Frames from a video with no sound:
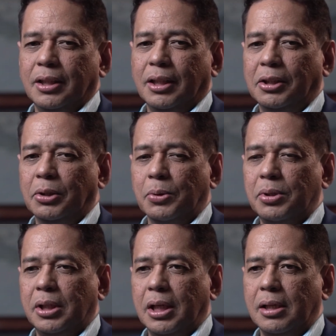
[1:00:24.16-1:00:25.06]
In
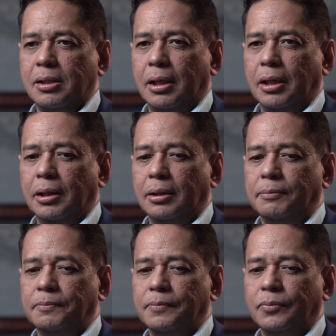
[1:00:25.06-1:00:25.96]
those days, I
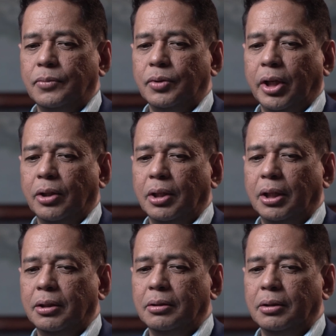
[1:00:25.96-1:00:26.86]

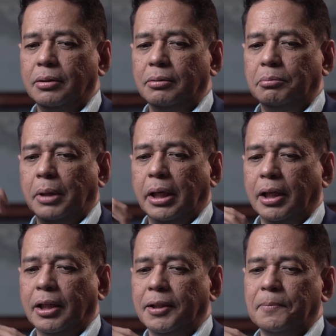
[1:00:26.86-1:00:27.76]
think
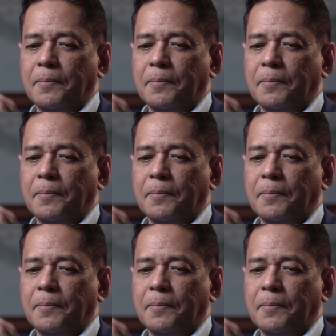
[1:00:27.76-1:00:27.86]
my